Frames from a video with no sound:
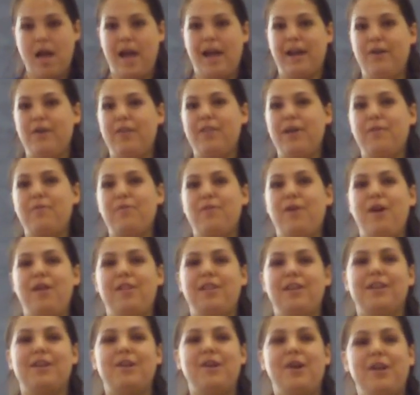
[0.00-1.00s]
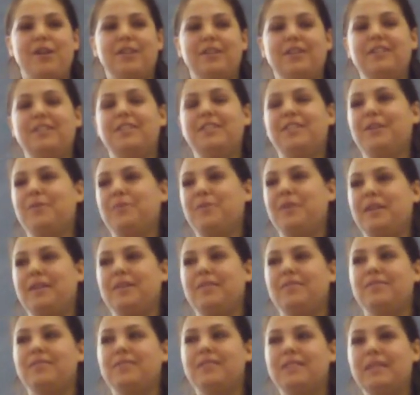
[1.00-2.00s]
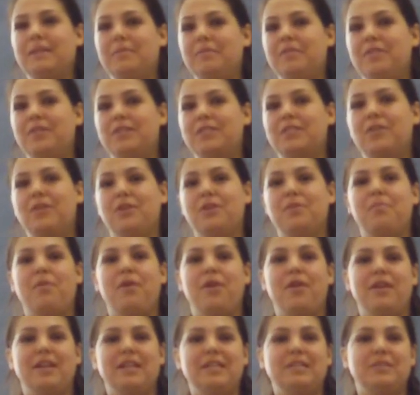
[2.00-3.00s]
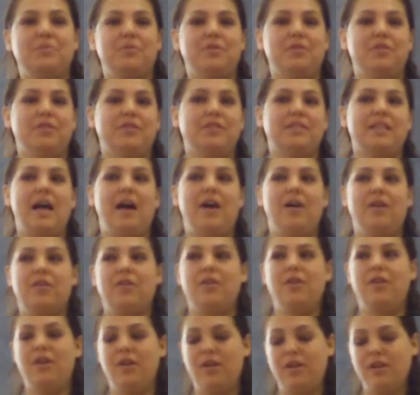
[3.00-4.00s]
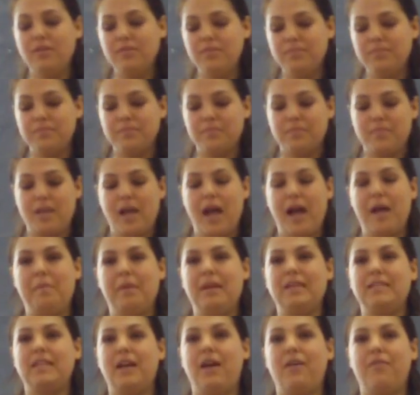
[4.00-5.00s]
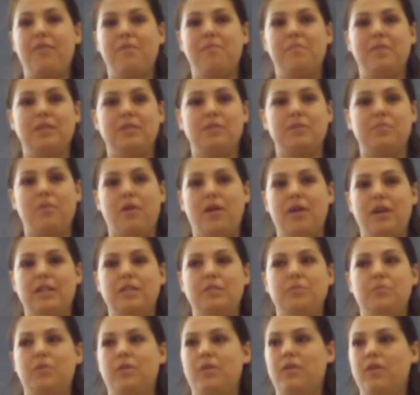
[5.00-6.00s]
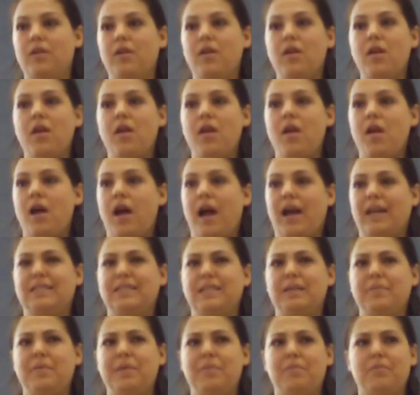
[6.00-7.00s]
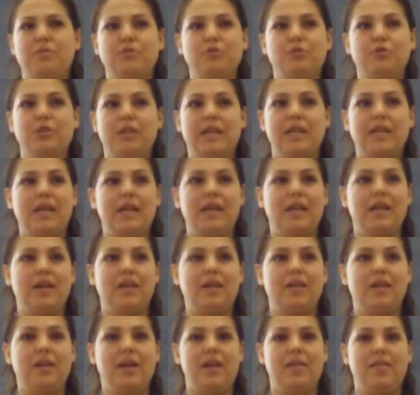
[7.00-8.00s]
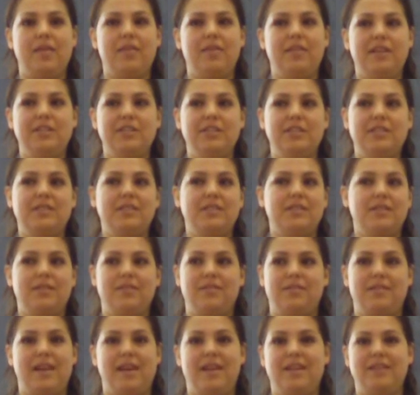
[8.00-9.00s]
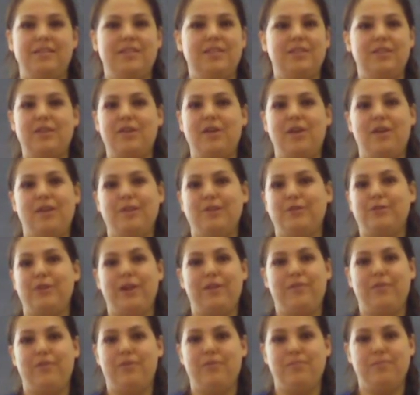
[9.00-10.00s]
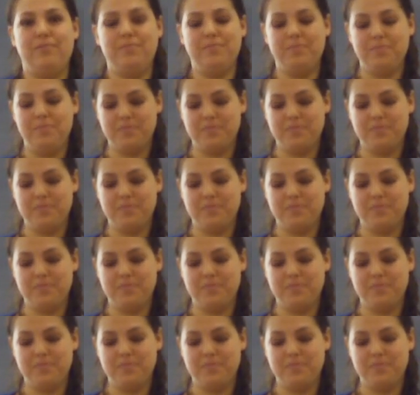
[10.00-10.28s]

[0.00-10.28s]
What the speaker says: I know that we're all in college, and some of us go to parties where there's alcohol. I myself have been to parties where I see people drinking, and then they just get into the car and drive home.